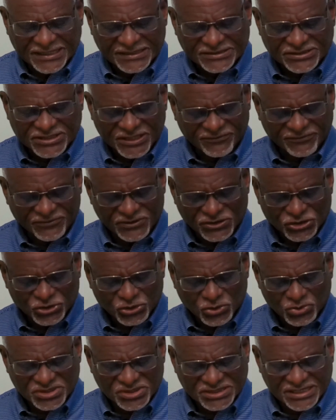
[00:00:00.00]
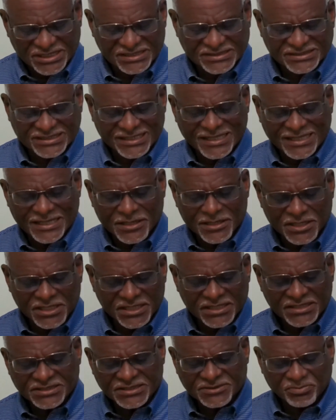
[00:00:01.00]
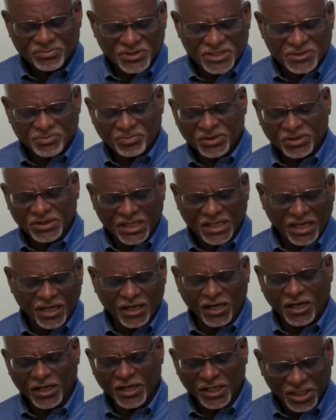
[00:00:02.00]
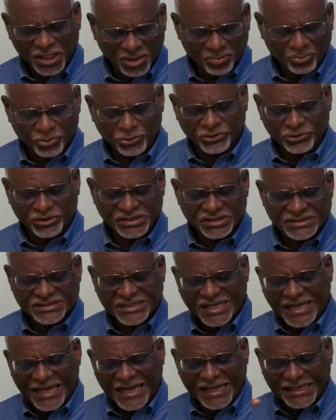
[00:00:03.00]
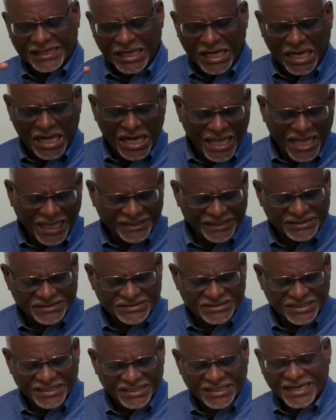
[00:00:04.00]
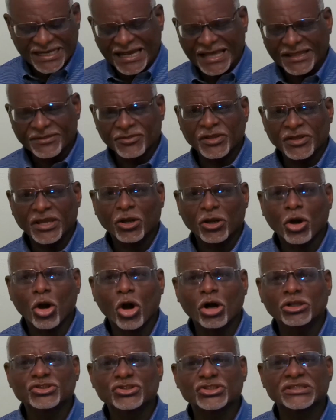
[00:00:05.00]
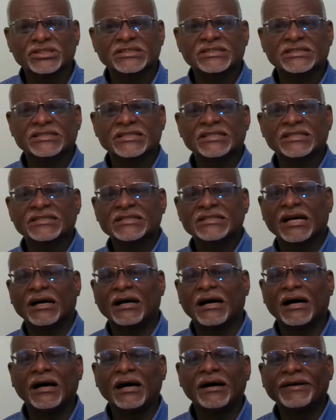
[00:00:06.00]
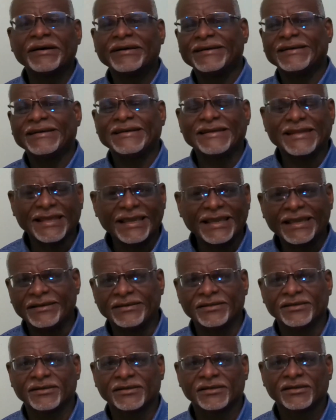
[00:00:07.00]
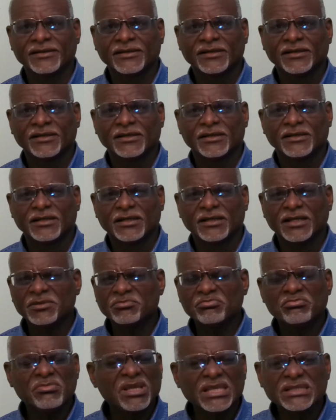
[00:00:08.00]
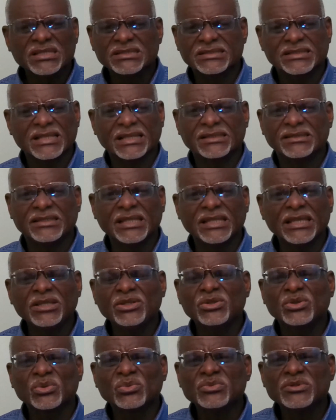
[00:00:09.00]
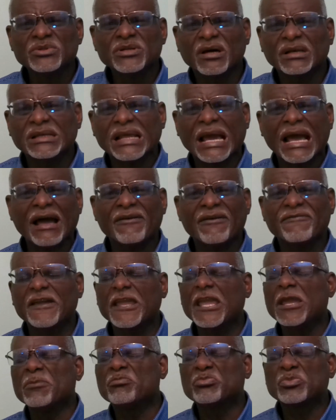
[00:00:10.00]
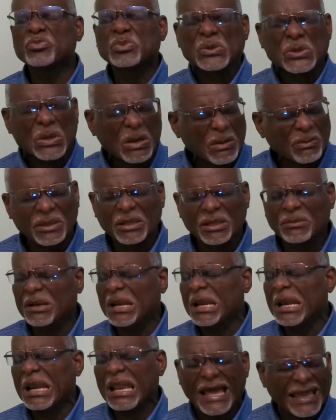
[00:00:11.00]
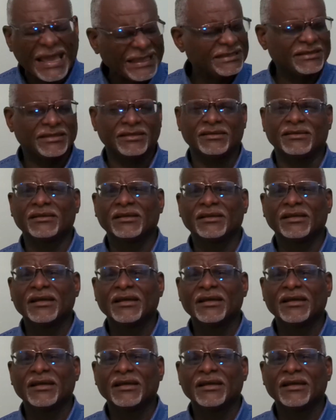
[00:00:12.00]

verse 2 says, these people are hypocrites and liars, and their consciences are dead. It means that they do not have a problem lying